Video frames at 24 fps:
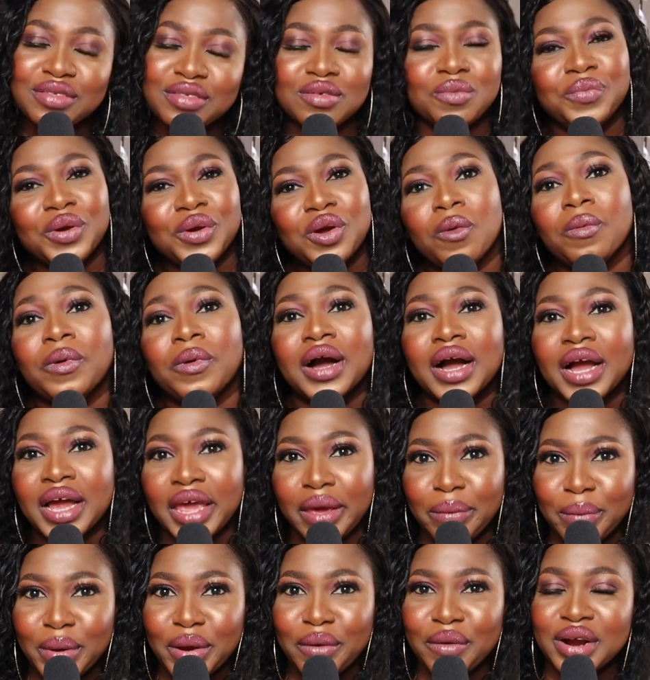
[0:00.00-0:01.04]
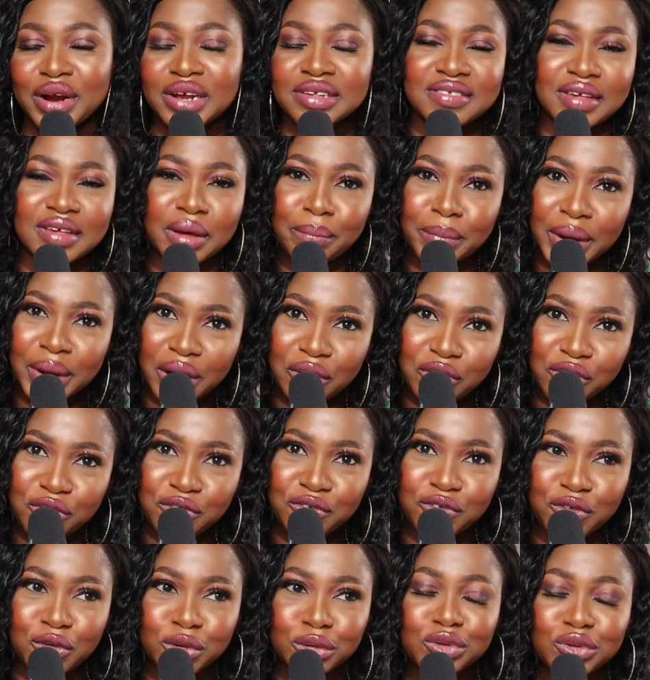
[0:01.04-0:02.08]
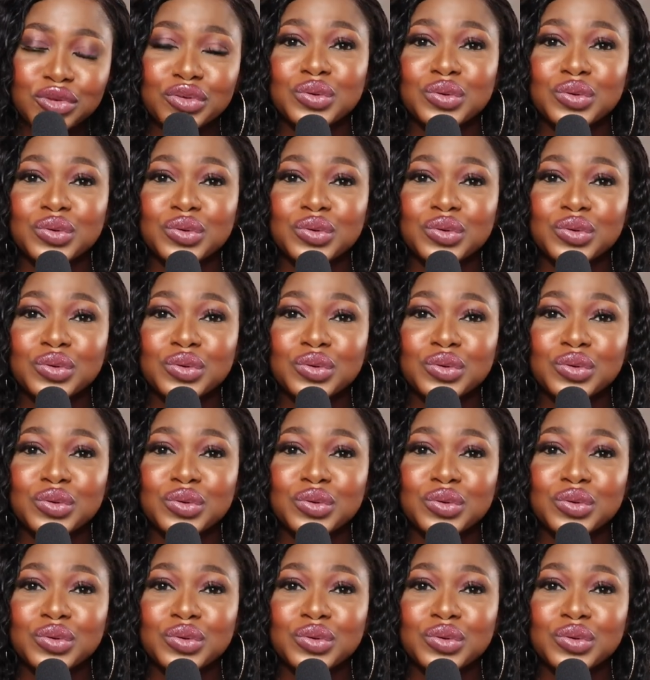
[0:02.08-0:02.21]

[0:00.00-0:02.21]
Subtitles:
to pick up our cameras and microphone